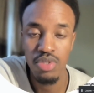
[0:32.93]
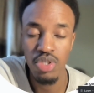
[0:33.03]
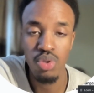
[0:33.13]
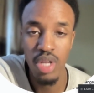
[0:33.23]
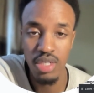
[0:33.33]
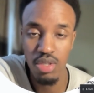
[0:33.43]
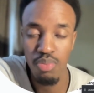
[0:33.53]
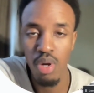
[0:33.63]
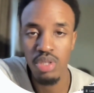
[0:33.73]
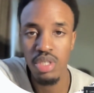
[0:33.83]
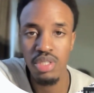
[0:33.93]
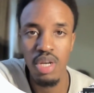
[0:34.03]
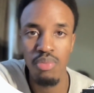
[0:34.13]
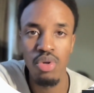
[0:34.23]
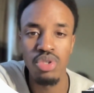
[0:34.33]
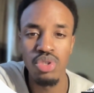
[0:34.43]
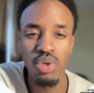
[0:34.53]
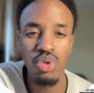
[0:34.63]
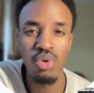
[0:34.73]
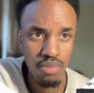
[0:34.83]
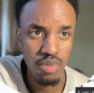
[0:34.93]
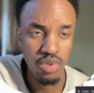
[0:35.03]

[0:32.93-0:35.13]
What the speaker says: So that's the process that I'm going to show you.